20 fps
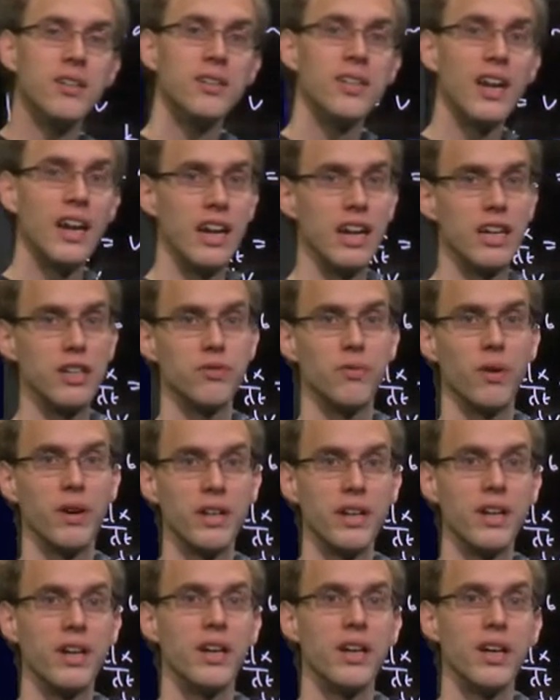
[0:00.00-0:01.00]
Now there's
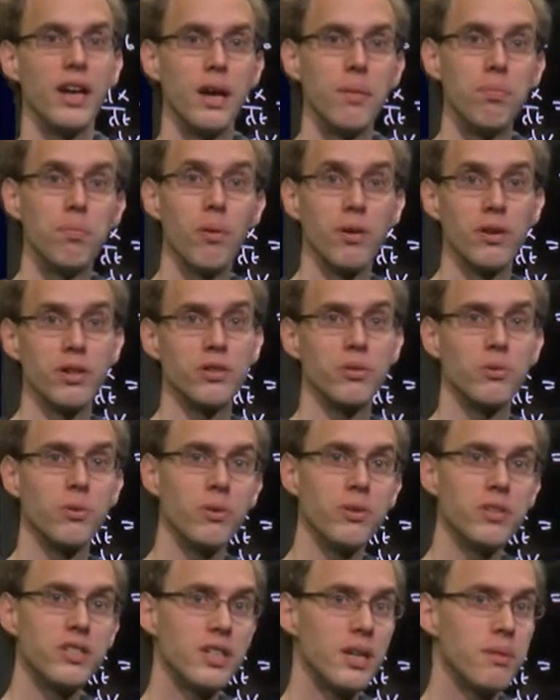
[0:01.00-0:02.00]
one important
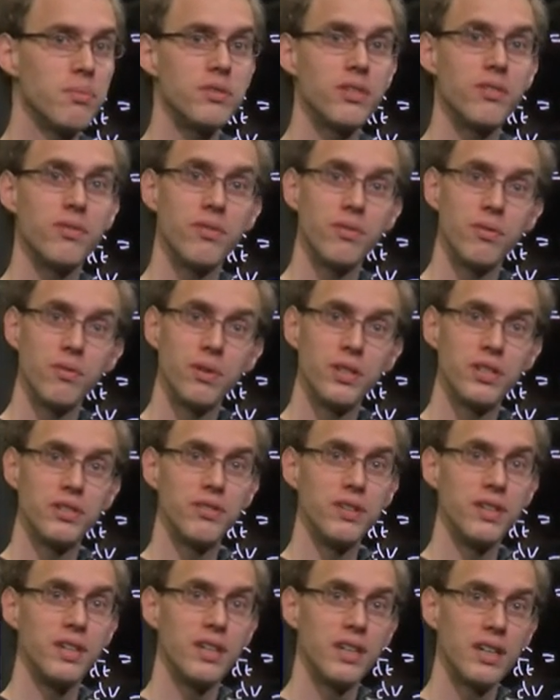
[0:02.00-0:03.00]
concept which
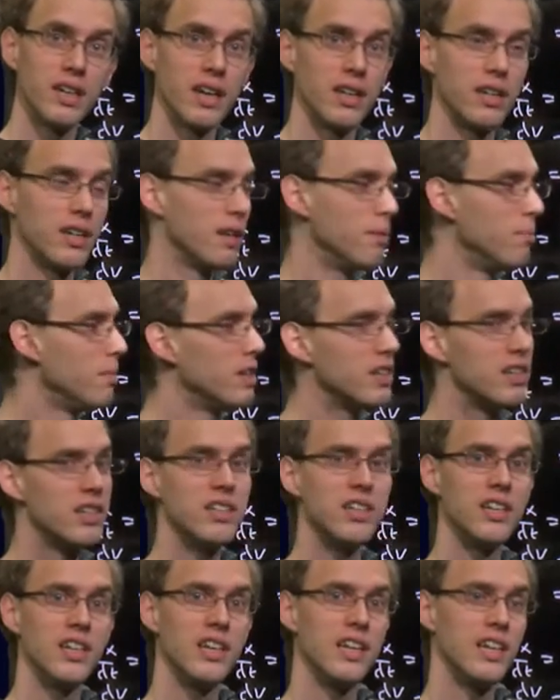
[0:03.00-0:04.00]
we can
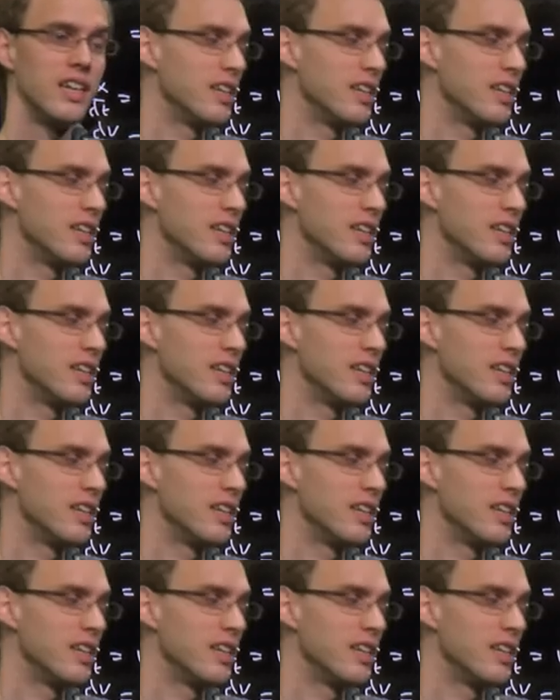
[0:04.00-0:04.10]
immediately